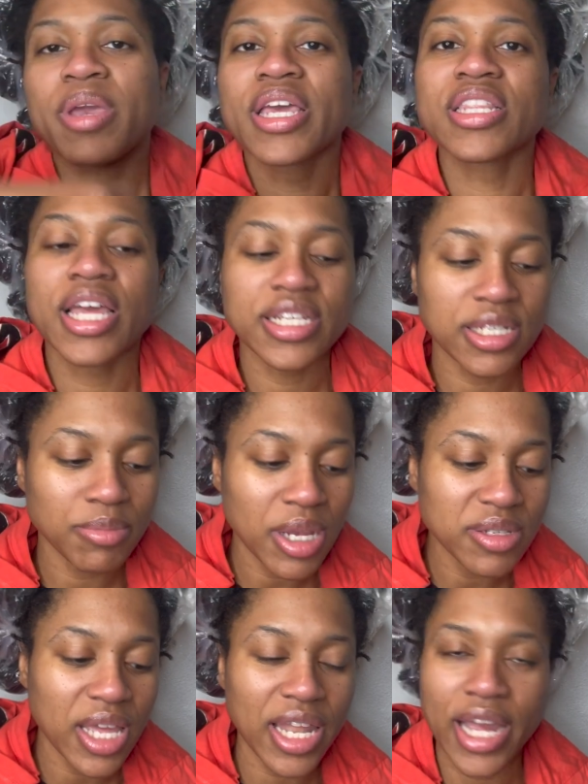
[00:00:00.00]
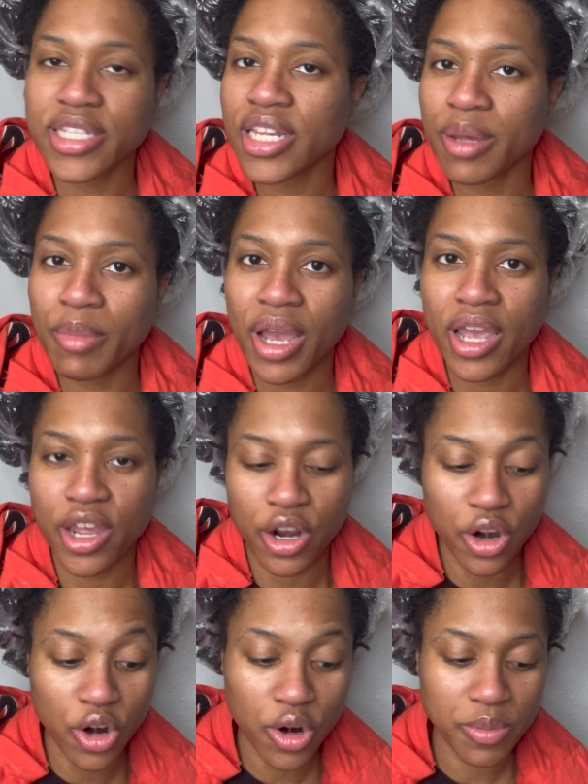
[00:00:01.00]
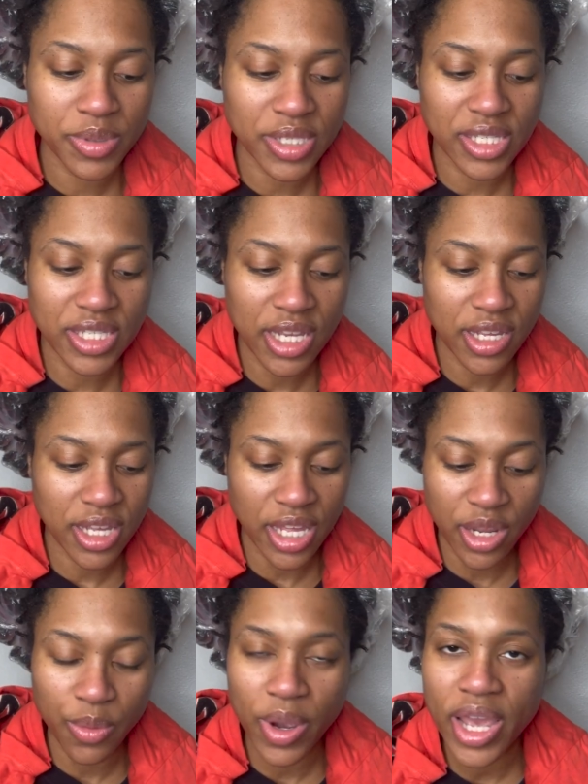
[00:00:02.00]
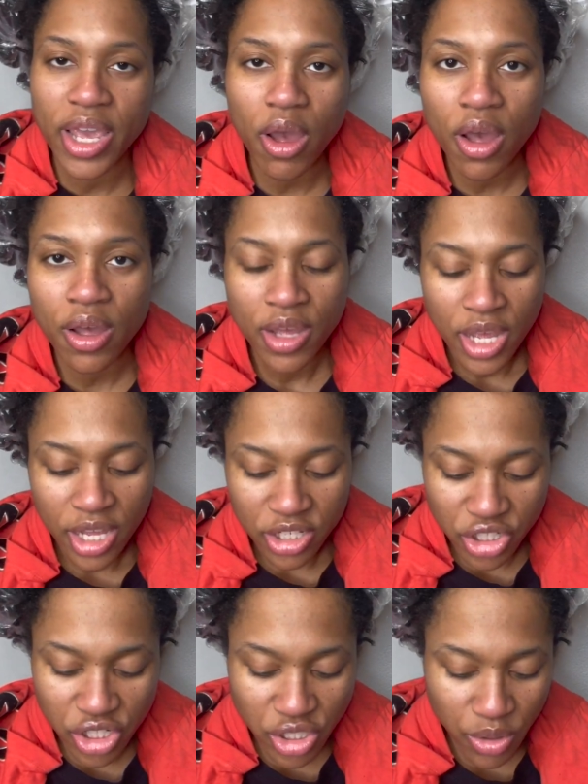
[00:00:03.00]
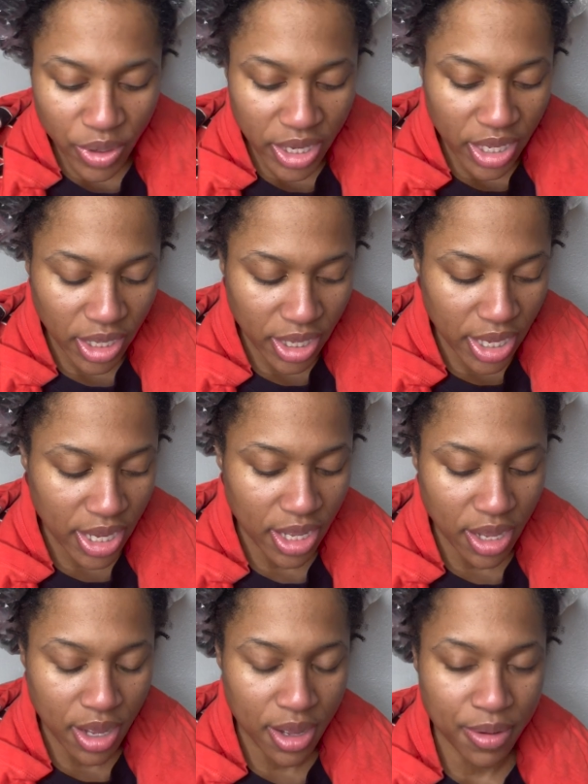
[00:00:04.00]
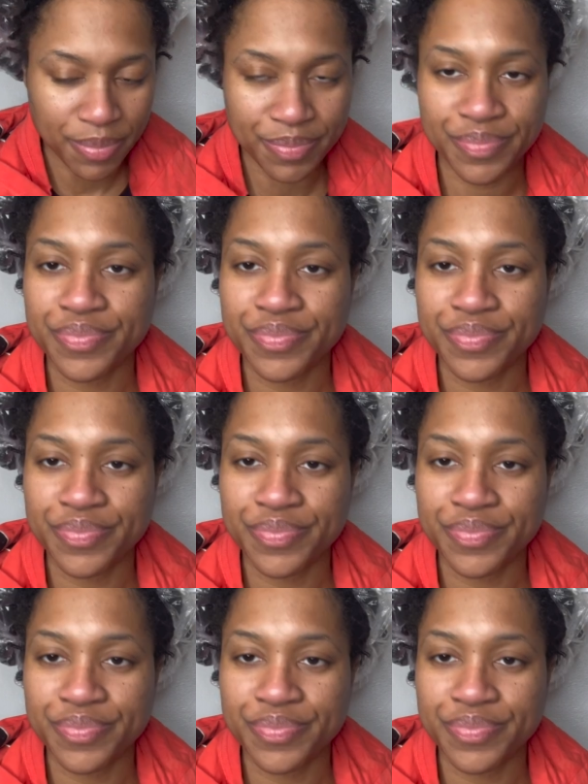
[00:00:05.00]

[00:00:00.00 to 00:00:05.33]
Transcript: And like, sometimes I like to let my herbs sit anyway, y'all, just so it can get, um,